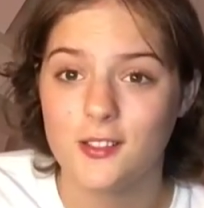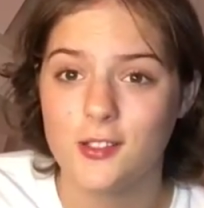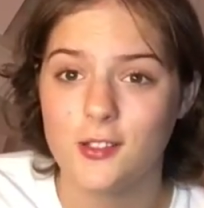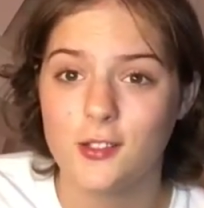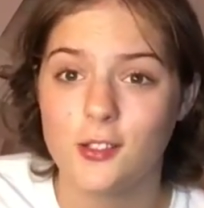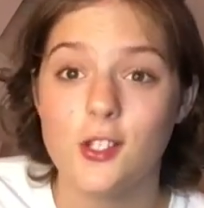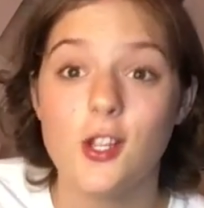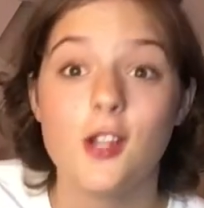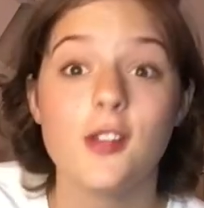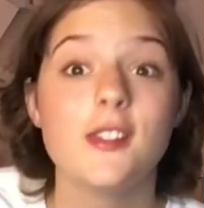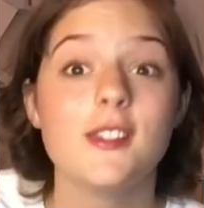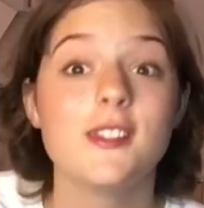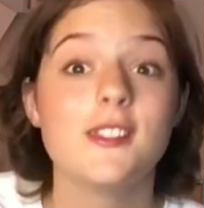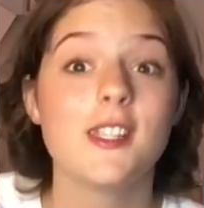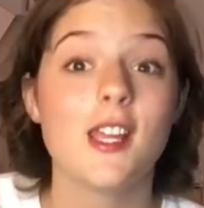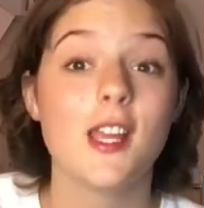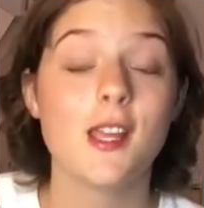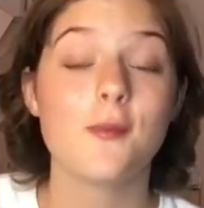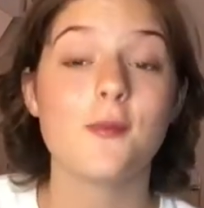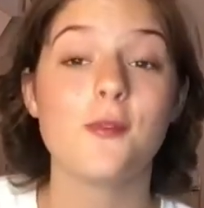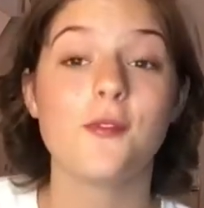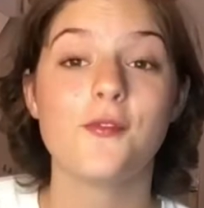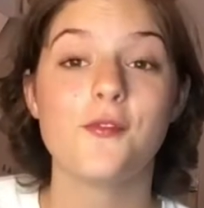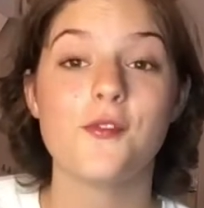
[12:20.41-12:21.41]
No, the day
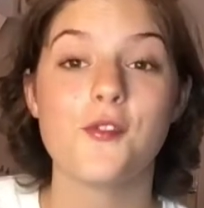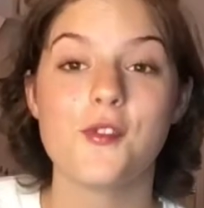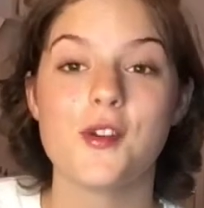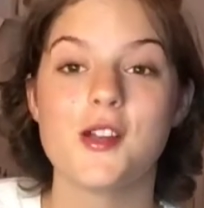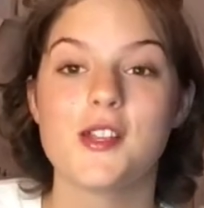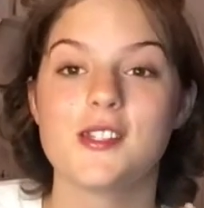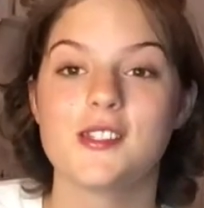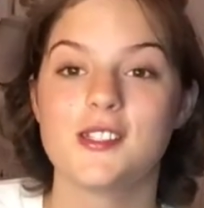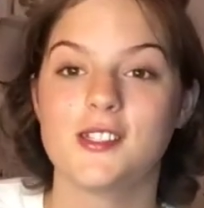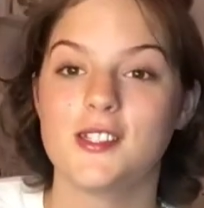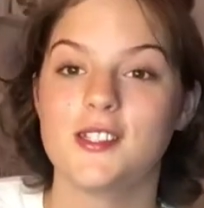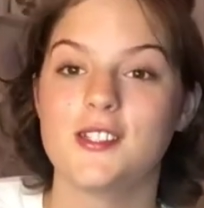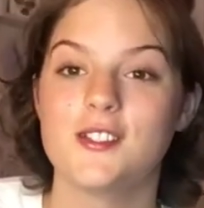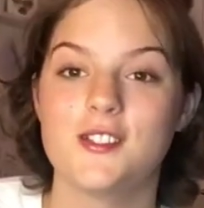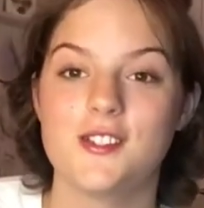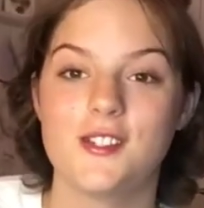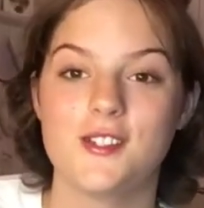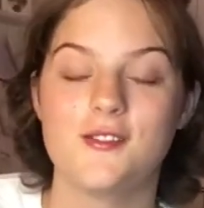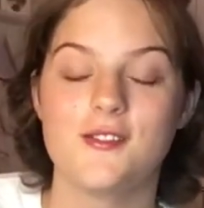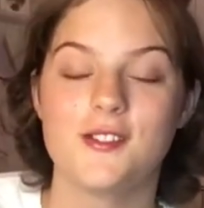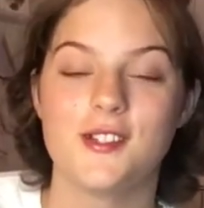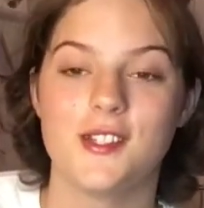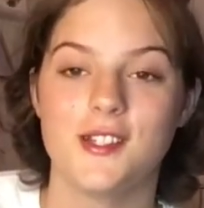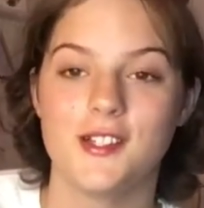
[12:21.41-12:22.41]
before I started
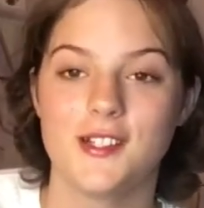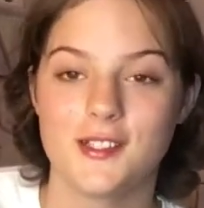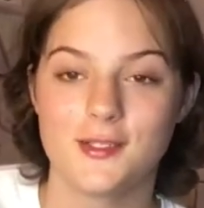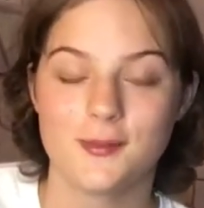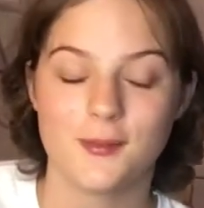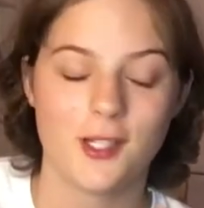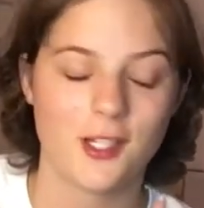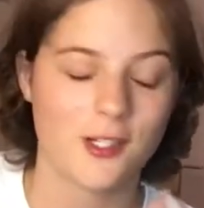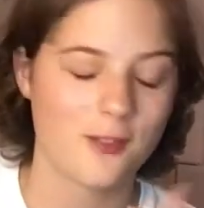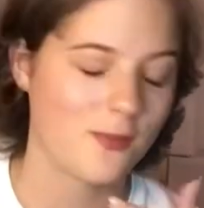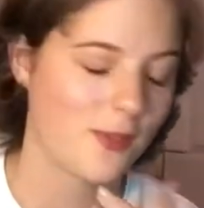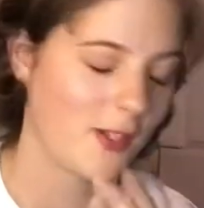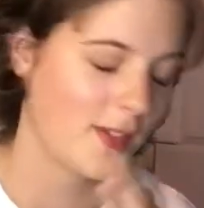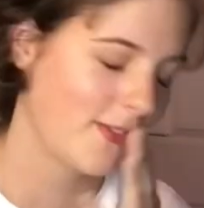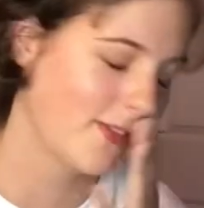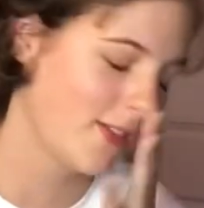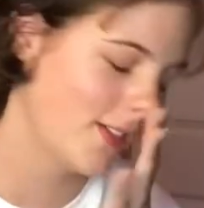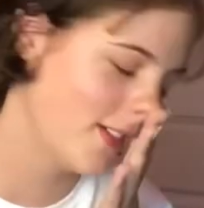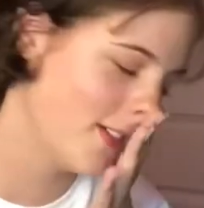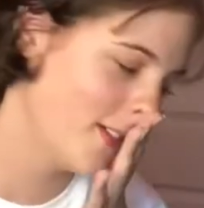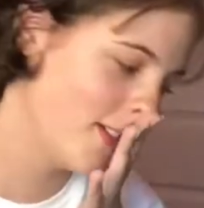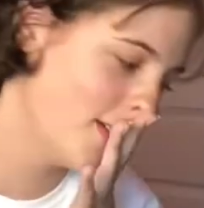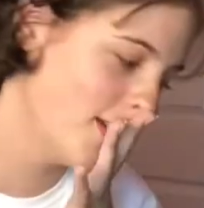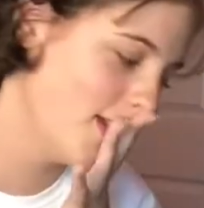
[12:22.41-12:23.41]
shielding, I smashed my
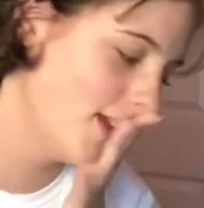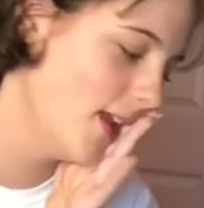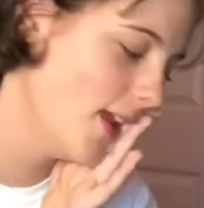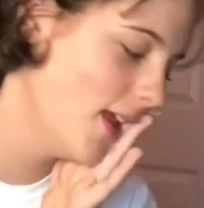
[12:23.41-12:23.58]
phone.